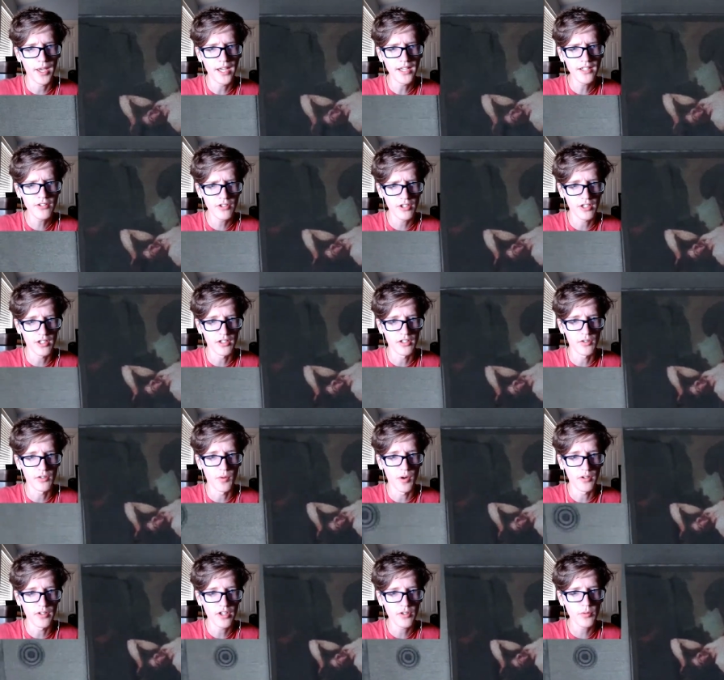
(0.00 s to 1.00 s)
painting on the
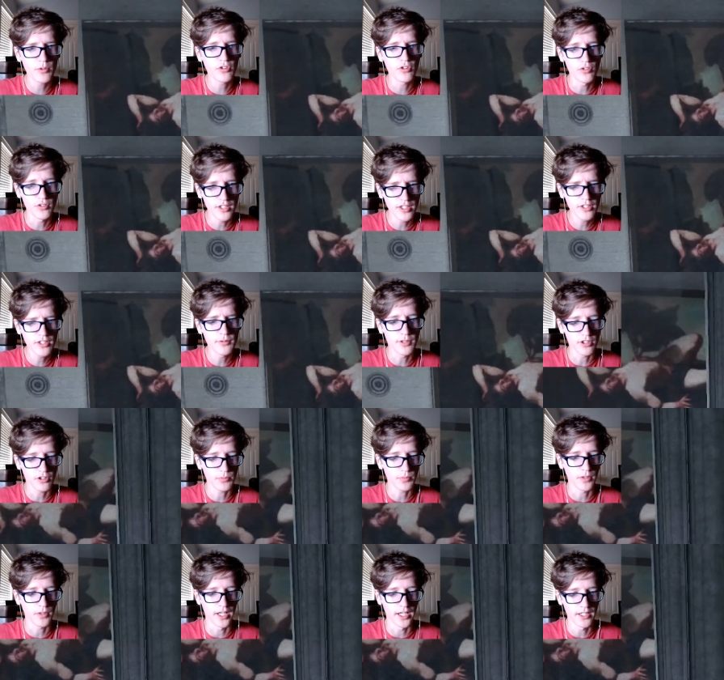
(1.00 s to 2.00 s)
wall. That's what you need to
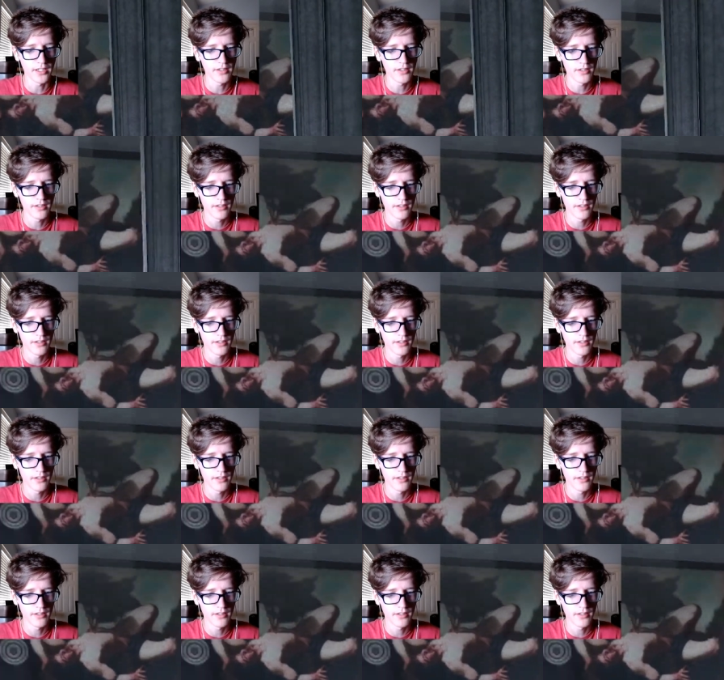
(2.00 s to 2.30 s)
explain.